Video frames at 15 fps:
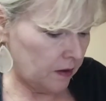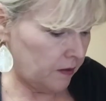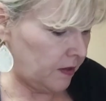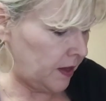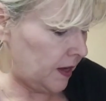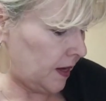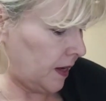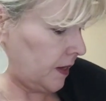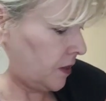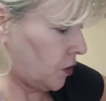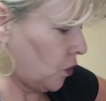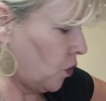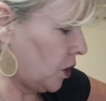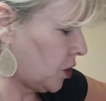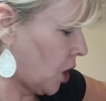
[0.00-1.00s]
this
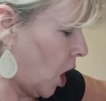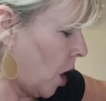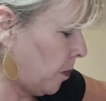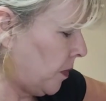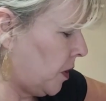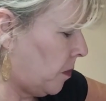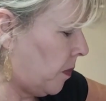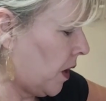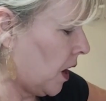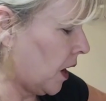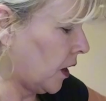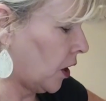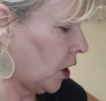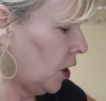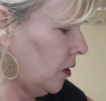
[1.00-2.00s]
on top of the
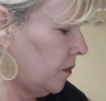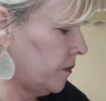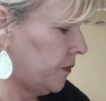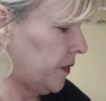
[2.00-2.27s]
butter